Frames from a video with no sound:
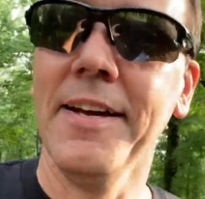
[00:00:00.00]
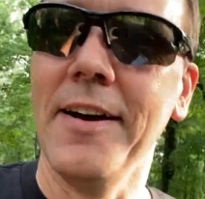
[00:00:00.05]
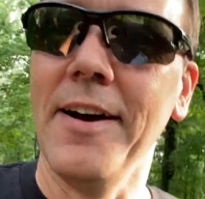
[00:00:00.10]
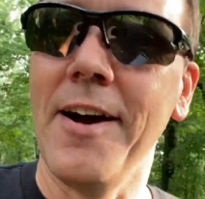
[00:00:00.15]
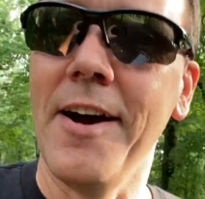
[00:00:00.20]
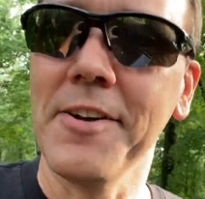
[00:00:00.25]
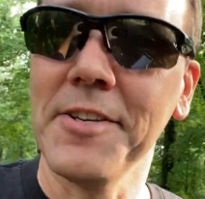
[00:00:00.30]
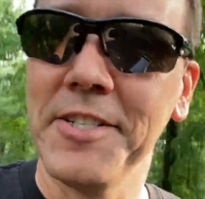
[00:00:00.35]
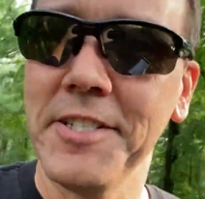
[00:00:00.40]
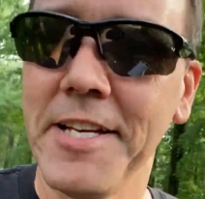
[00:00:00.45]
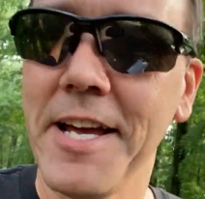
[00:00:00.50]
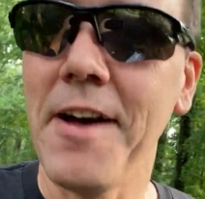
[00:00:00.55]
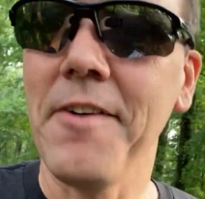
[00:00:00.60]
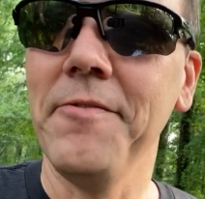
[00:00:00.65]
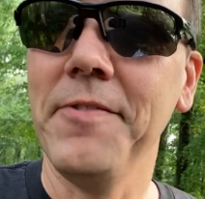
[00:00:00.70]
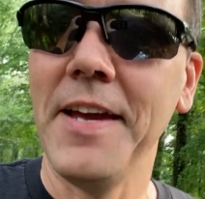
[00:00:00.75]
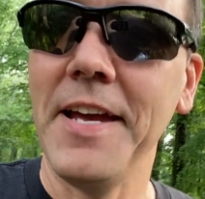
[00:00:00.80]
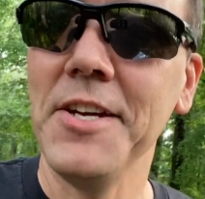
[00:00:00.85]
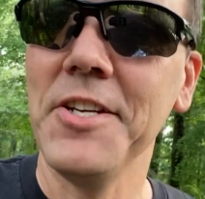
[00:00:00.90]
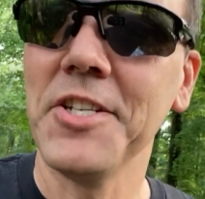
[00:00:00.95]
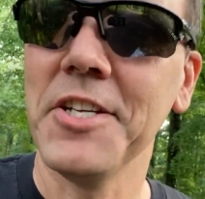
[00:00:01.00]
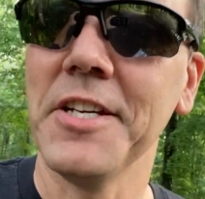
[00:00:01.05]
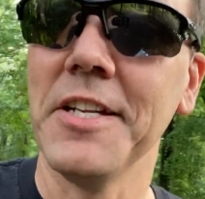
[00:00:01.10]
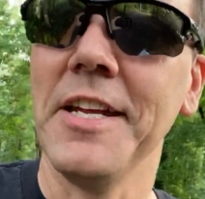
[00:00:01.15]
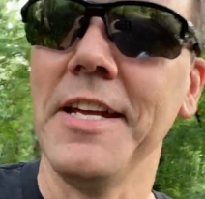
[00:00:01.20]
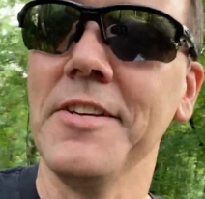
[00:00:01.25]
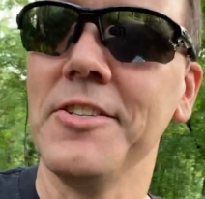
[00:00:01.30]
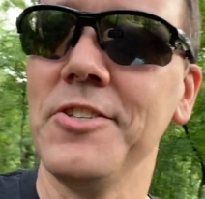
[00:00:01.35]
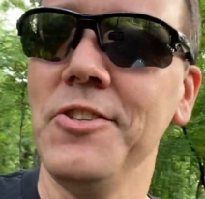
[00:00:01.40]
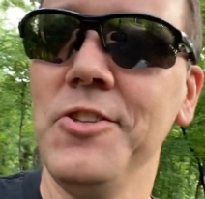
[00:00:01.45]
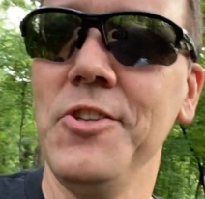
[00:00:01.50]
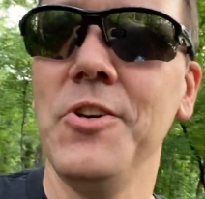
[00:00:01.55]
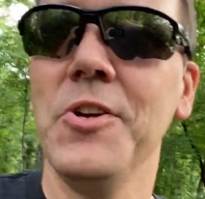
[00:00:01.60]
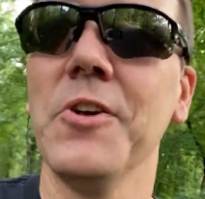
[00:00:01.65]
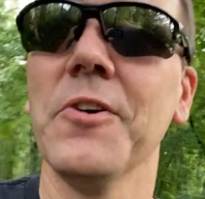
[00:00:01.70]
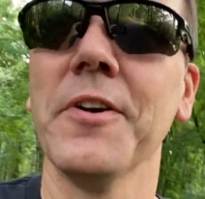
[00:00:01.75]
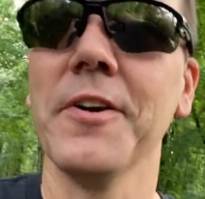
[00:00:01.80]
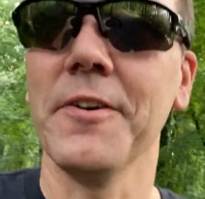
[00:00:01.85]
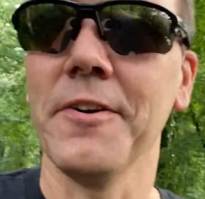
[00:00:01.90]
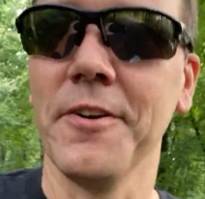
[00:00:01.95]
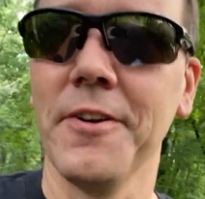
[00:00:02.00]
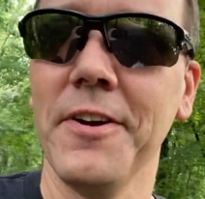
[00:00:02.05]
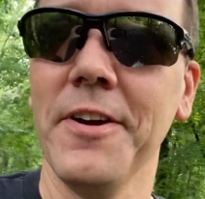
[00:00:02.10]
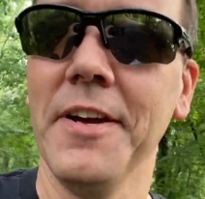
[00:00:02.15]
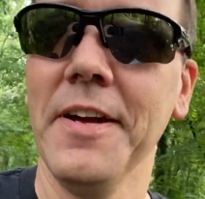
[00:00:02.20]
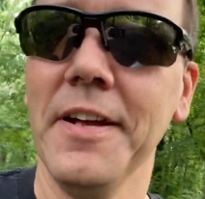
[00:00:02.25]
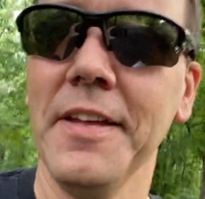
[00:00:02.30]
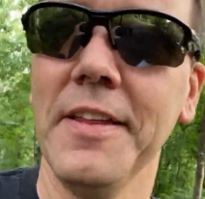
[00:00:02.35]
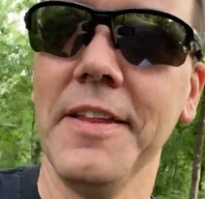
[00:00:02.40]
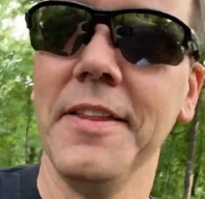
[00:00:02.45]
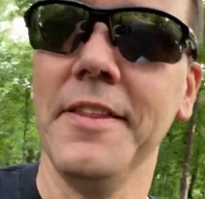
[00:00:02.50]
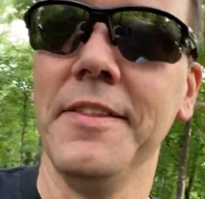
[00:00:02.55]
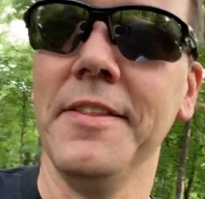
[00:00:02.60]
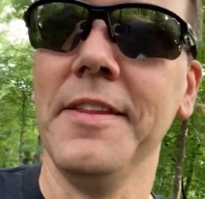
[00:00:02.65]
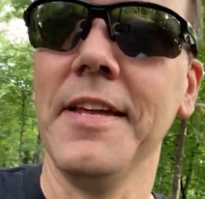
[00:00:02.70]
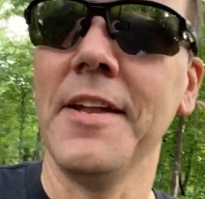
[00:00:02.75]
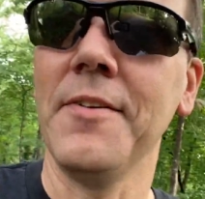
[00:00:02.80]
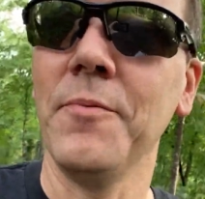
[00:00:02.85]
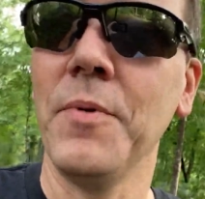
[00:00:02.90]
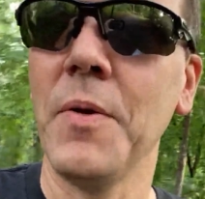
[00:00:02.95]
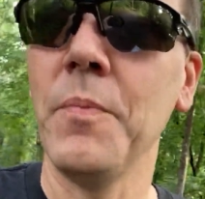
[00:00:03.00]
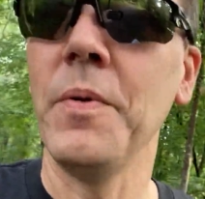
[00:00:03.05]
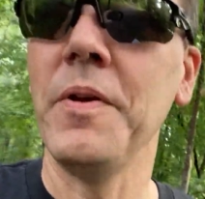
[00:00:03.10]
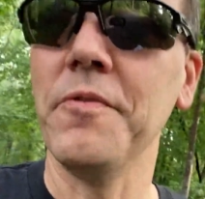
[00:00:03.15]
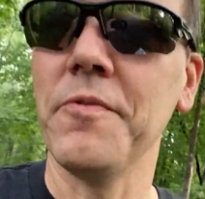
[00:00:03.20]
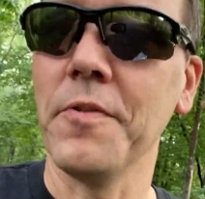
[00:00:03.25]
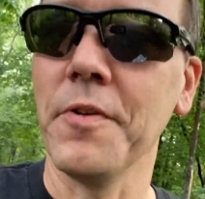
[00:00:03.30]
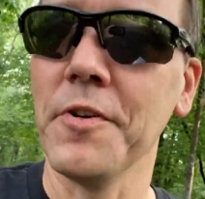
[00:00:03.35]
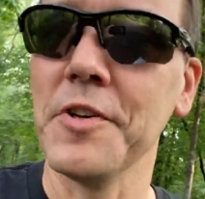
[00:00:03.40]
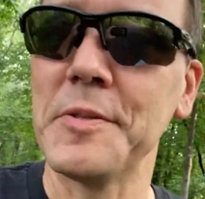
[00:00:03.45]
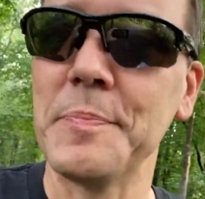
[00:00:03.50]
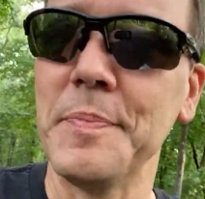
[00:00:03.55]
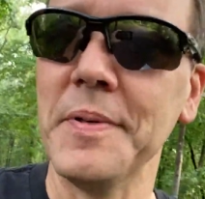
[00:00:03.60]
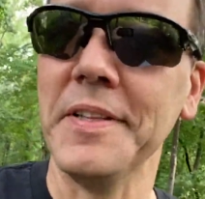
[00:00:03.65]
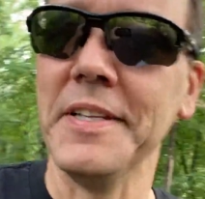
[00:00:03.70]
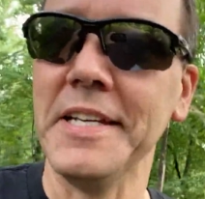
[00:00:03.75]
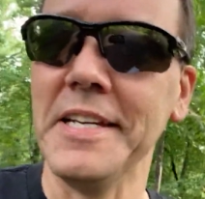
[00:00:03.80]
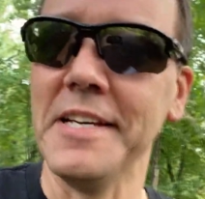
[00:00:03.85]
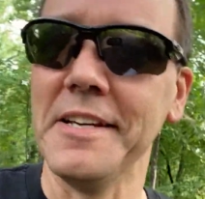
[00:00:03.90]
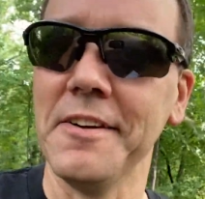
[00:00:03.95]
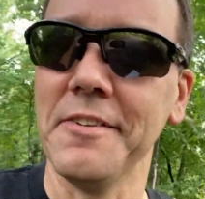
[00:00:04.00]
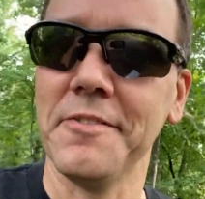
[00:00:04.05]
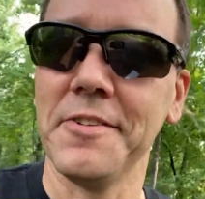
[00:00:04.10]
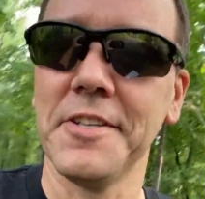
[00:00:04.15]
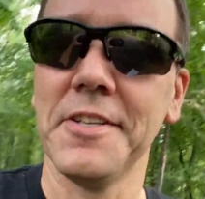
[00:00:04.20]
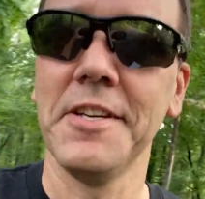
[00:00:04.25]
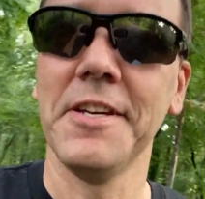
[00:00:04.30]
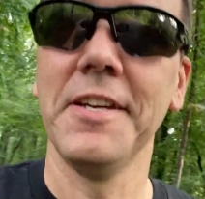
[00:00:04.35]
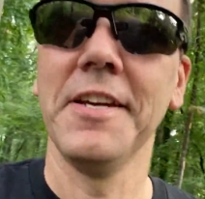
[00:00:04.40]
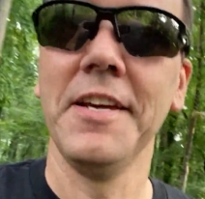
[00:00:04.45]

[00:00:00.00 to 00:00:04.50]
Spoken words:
Our salvation is nearer than when we first believed.